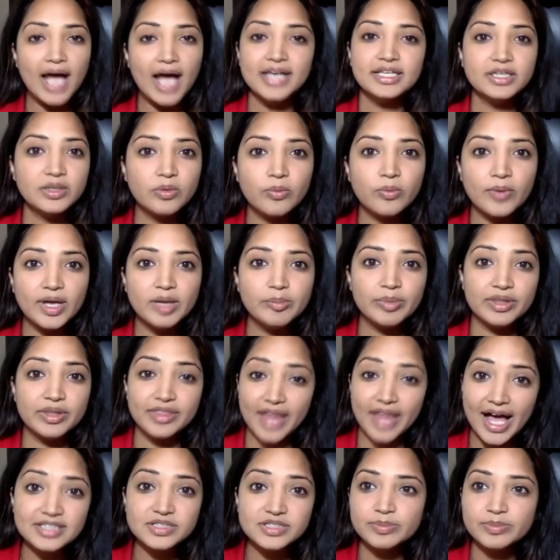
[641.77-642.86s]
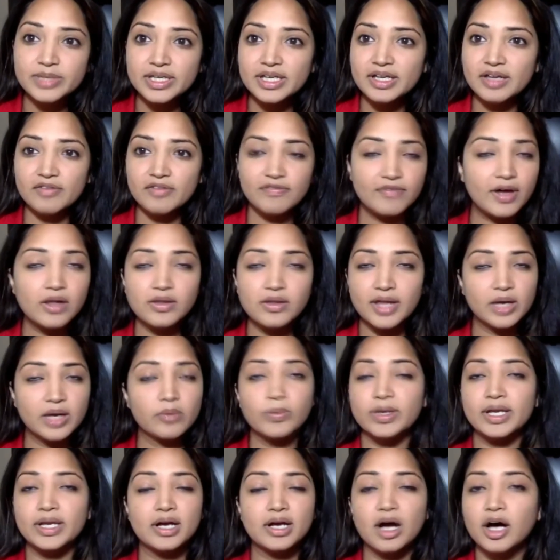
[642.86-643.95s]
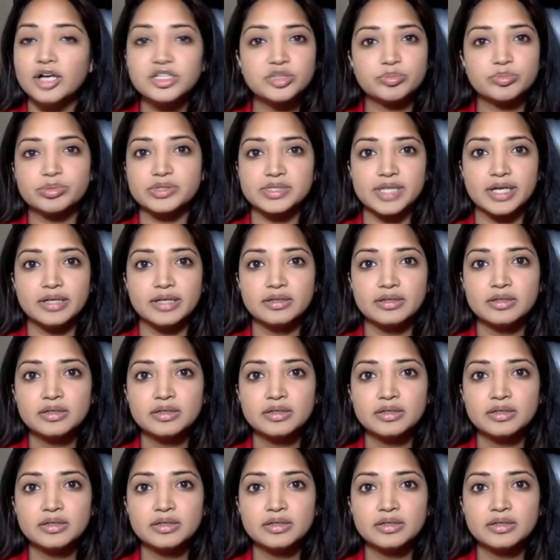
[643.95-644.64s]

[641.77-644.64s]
I didn't win, but that to me, it felt like winning 100%.